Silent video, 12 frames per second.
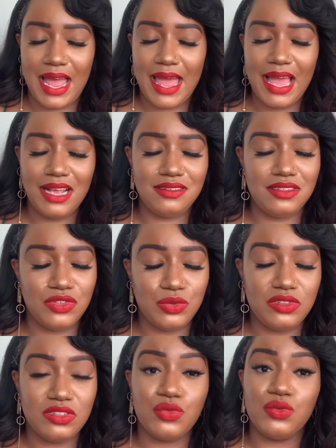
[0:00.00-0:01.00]
I had
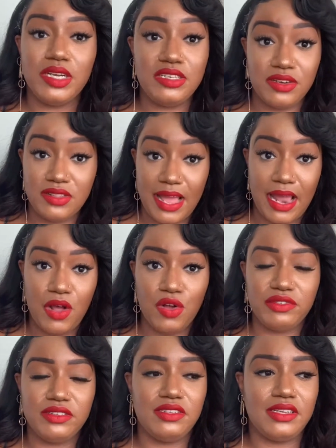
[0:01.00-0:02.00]
to surrender that
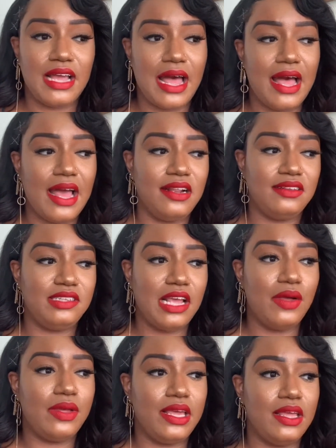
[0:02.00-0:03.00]
over to God and
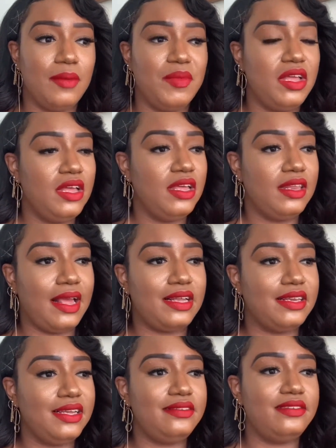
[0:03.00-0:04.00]
tell Him,
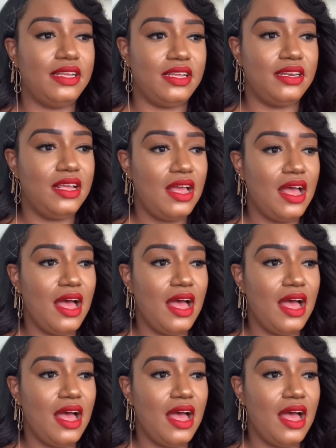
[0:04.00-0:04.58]
like, listen,